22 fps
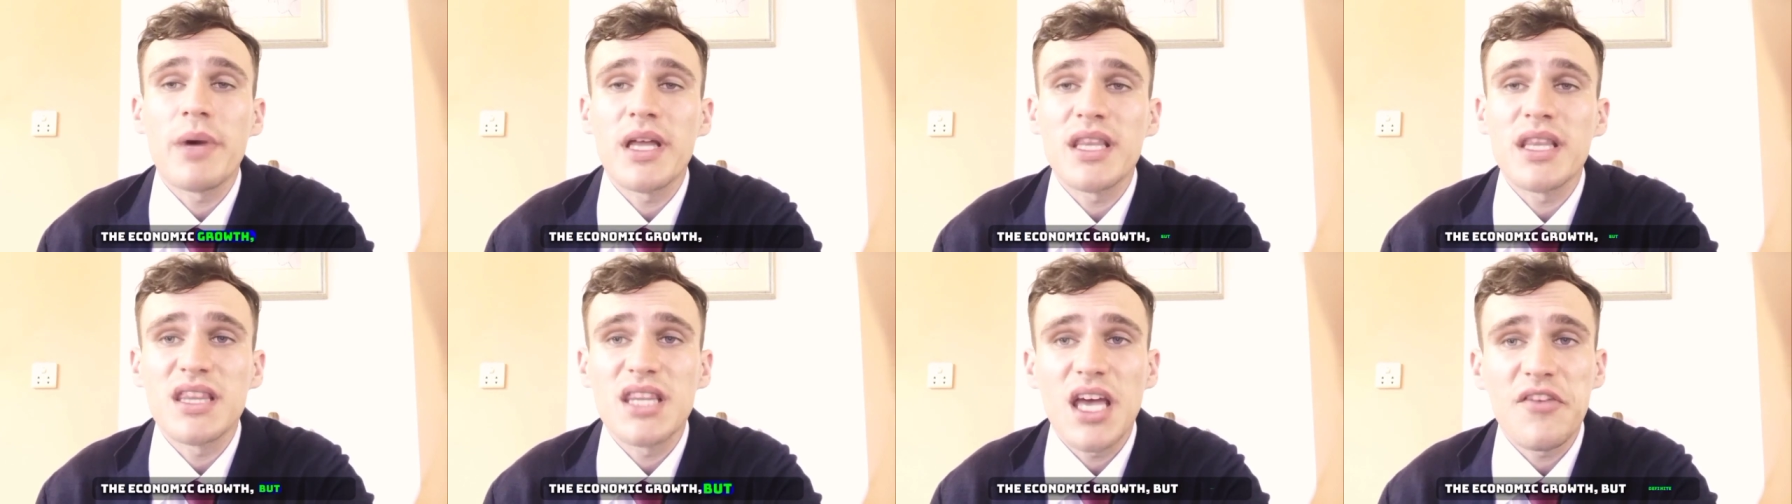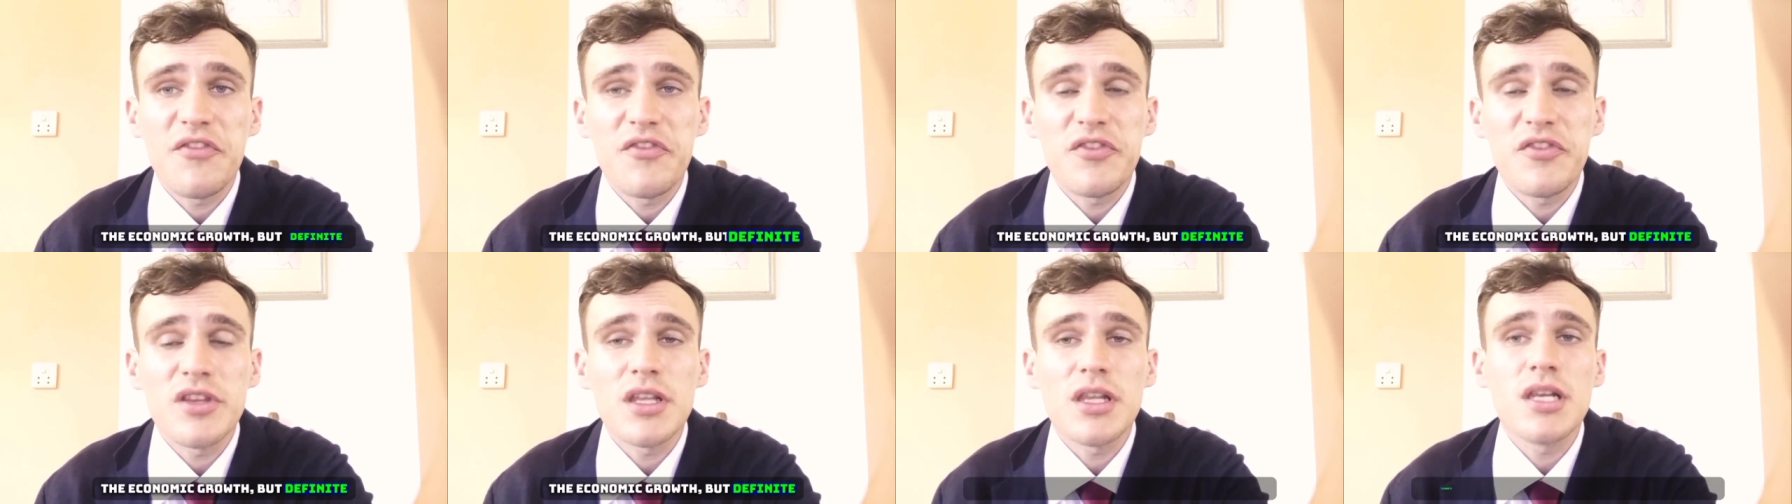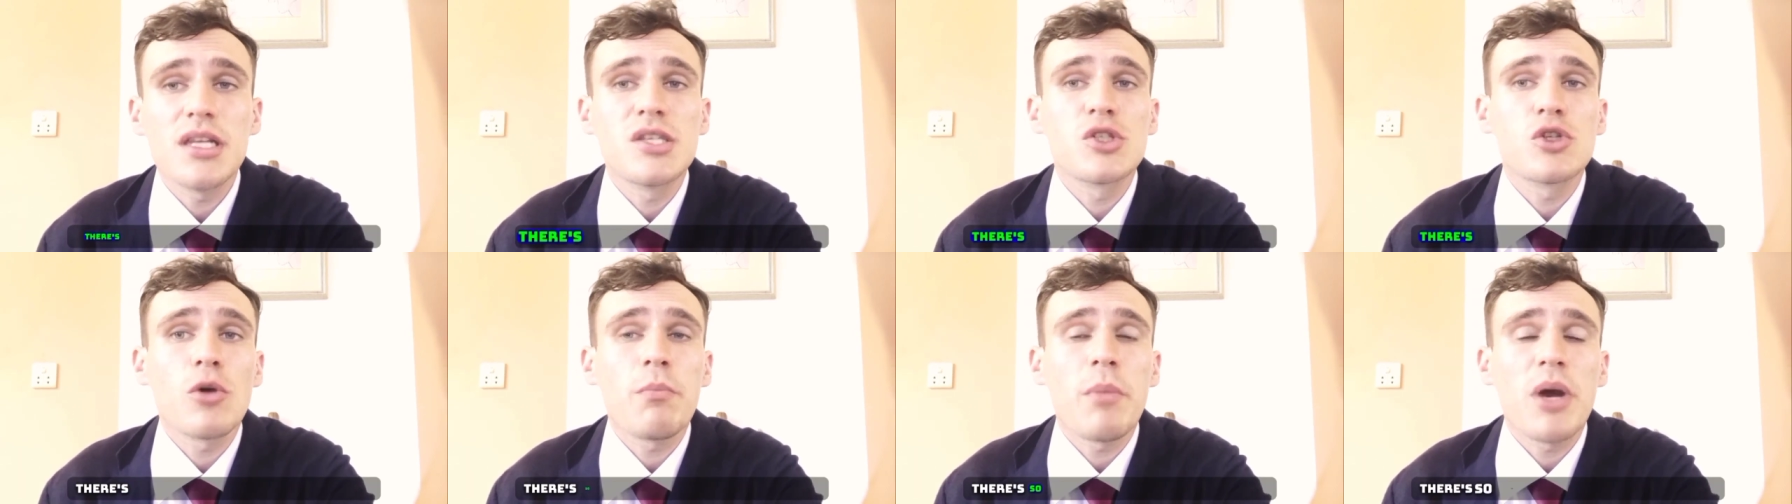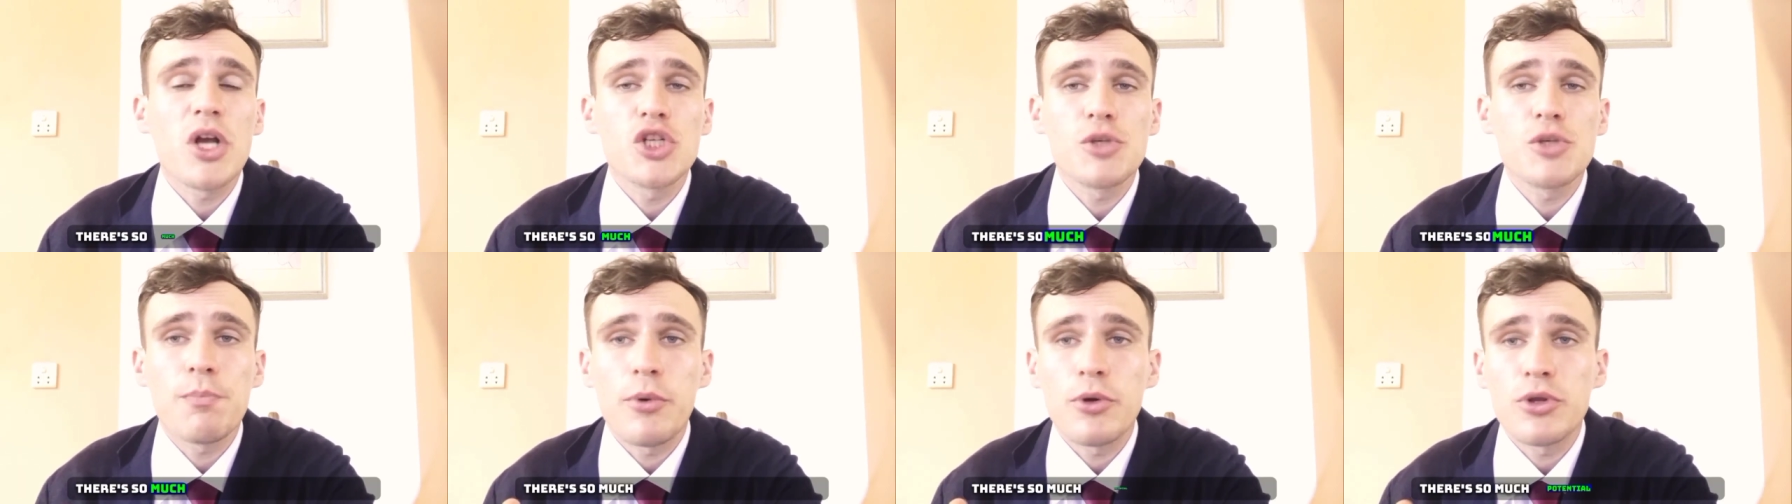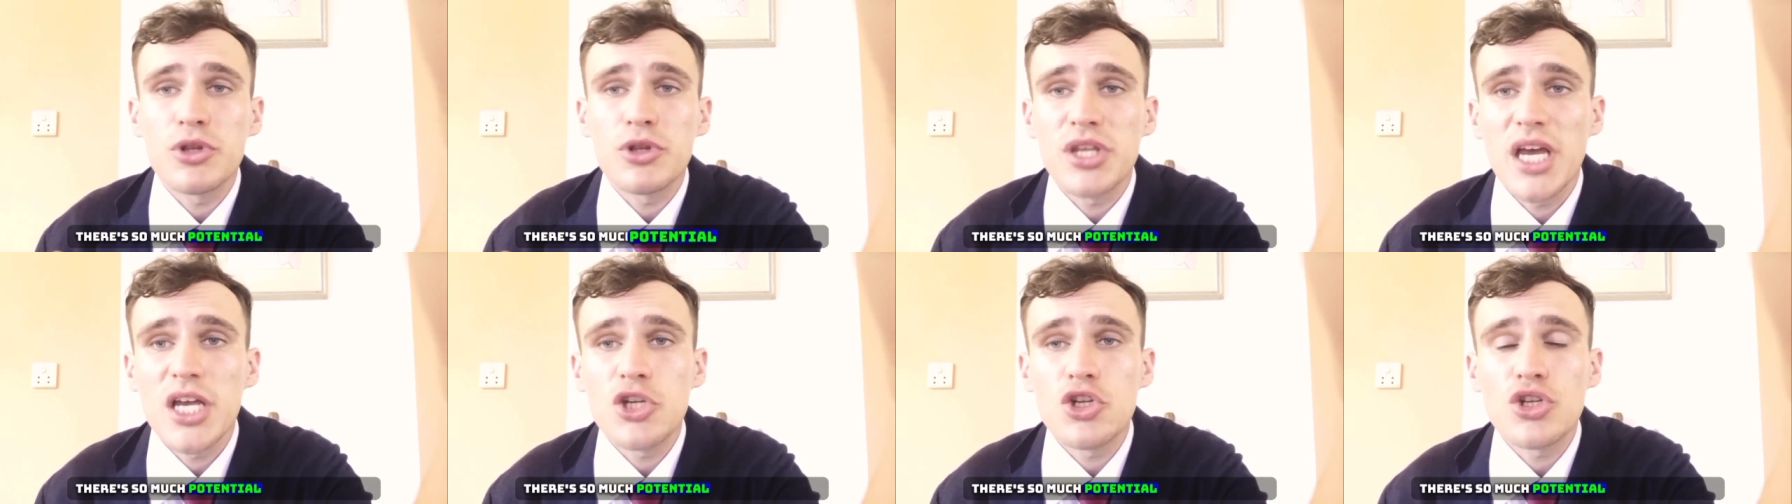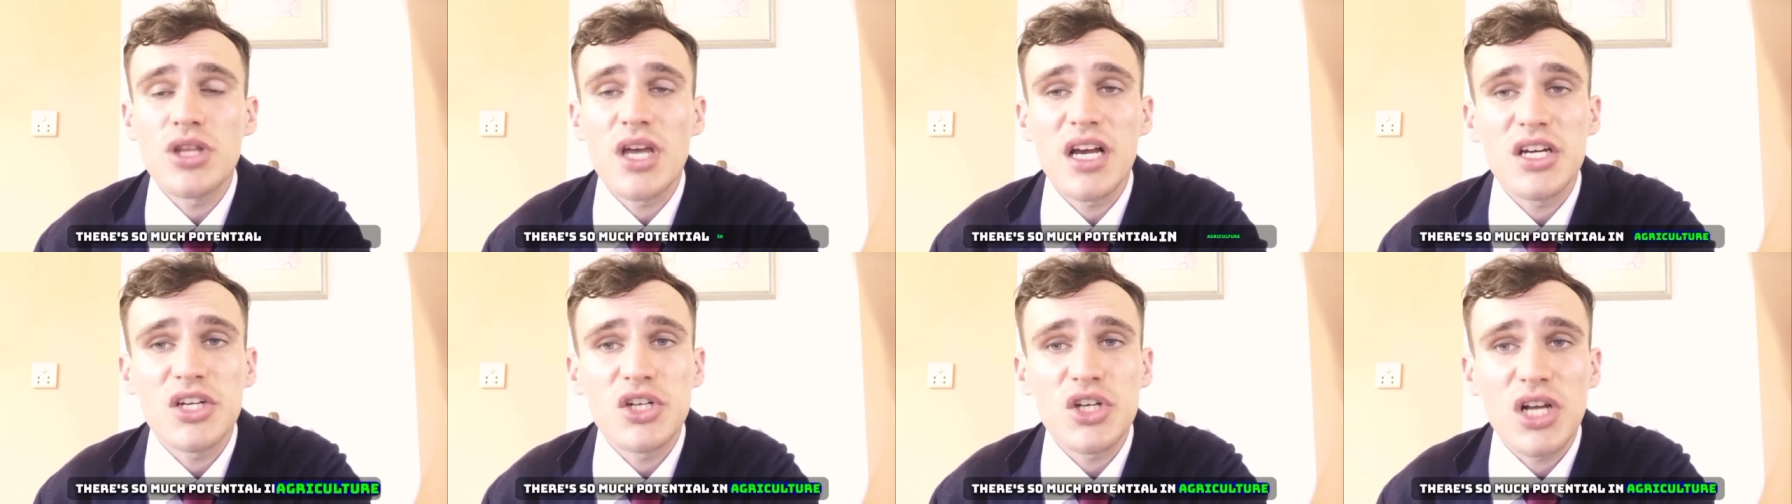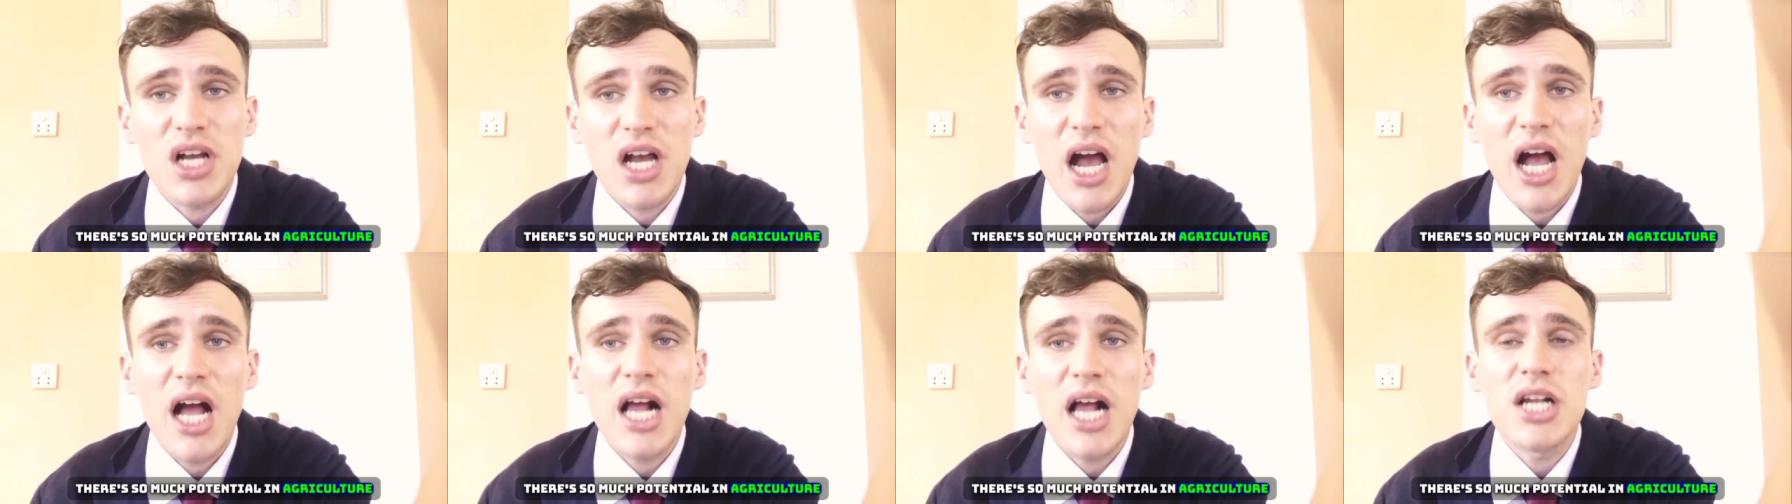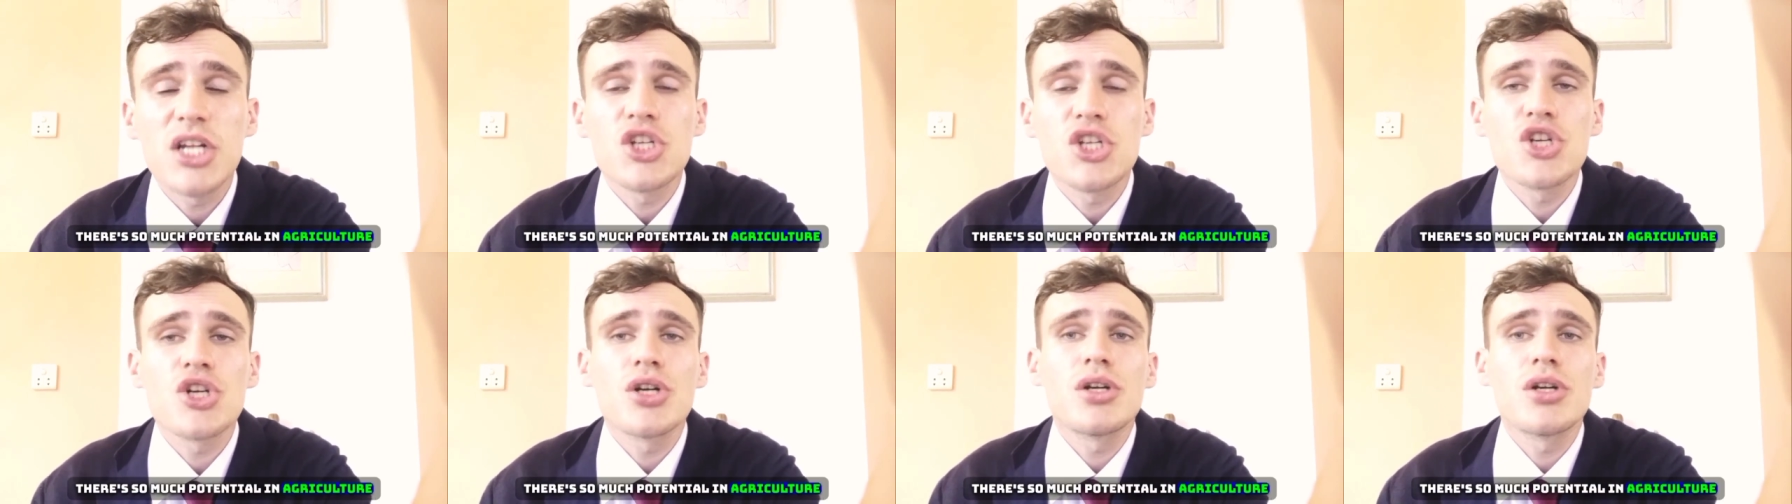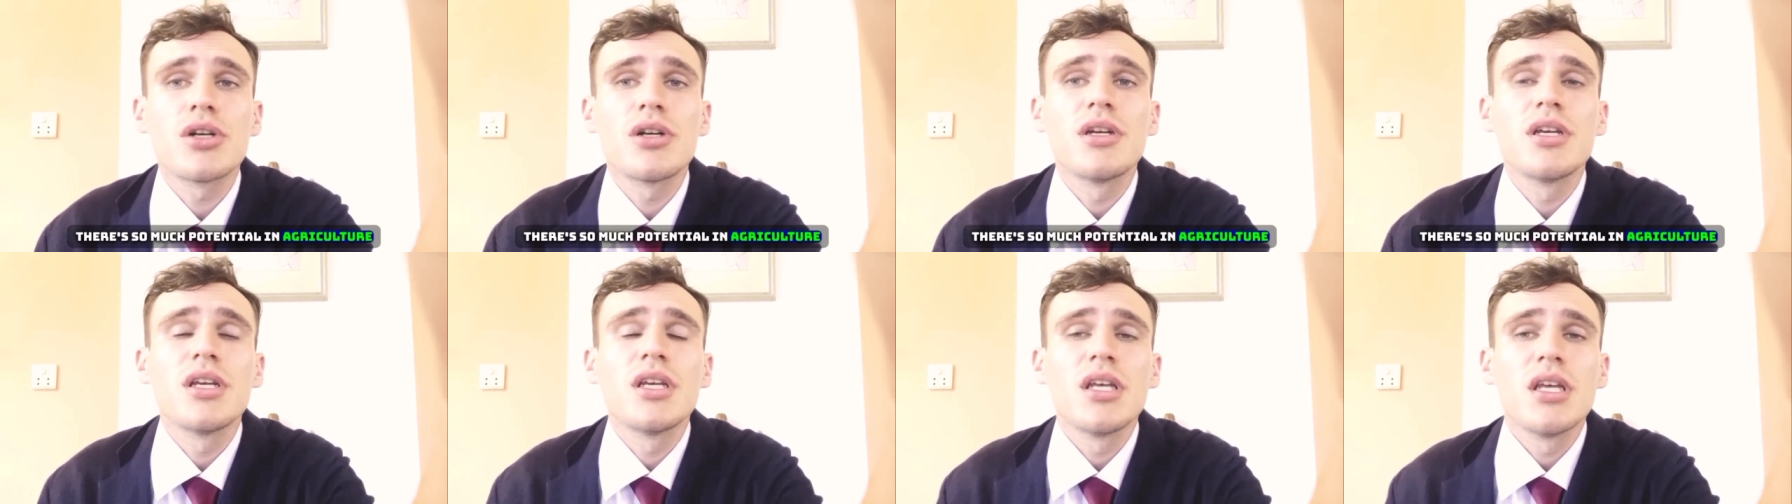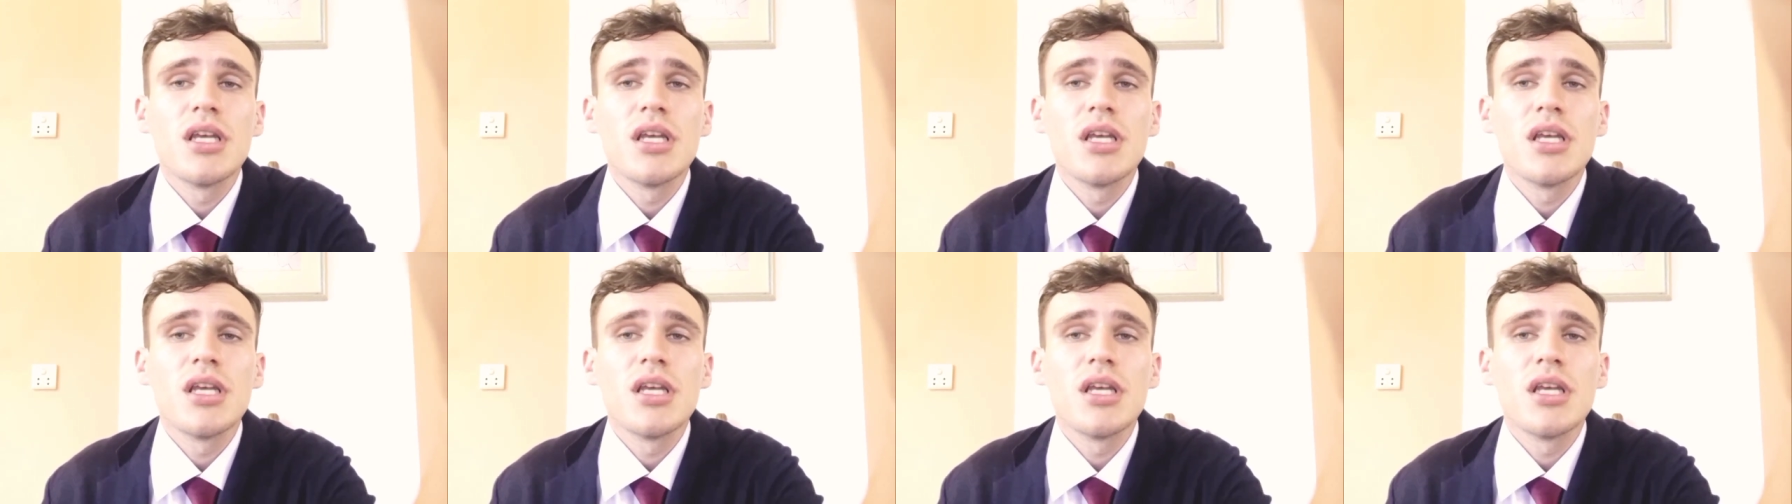but definitely so much potential in agriculture,